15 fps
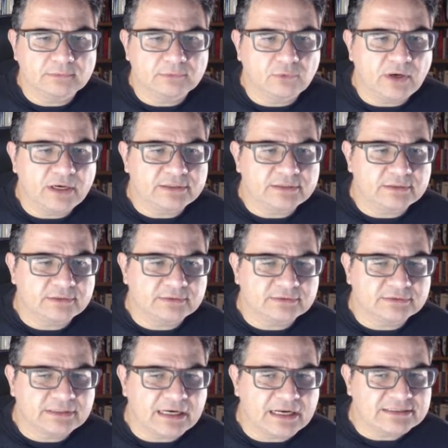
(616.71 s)
white
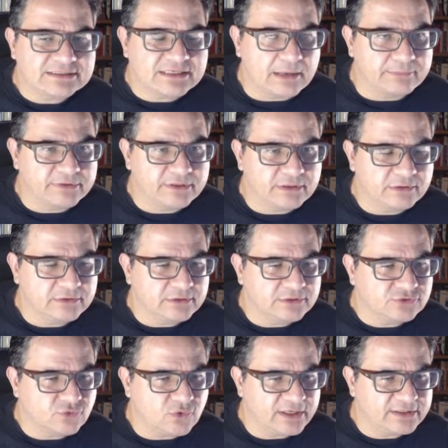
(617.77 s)
tries something. It is
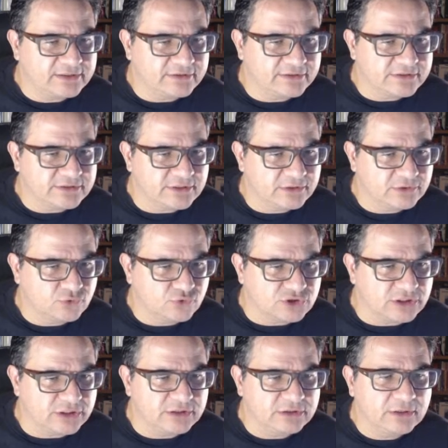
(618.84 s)
quite interesting to
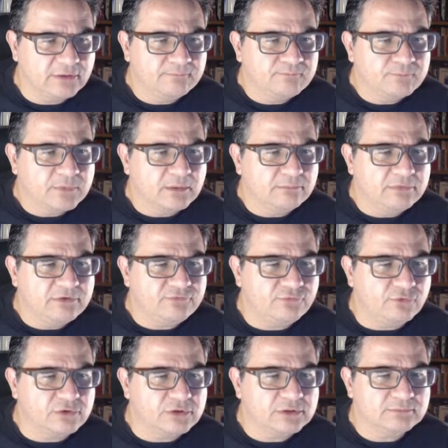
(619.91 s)
see it
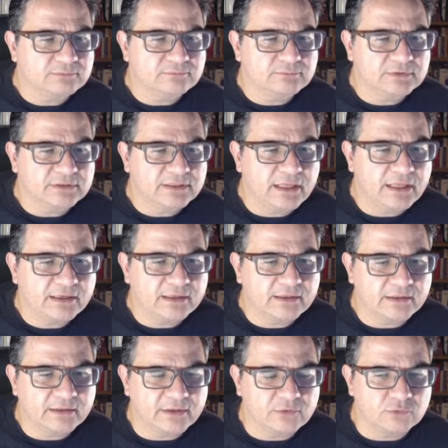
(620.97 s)
before take
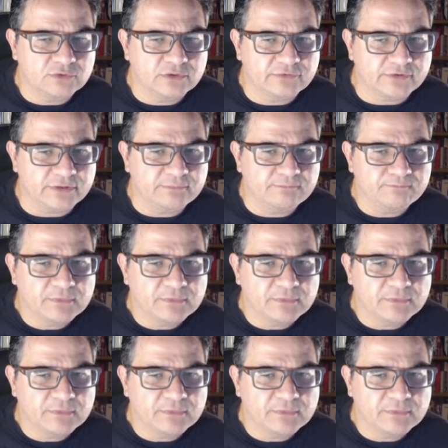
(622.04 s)
a rook d3.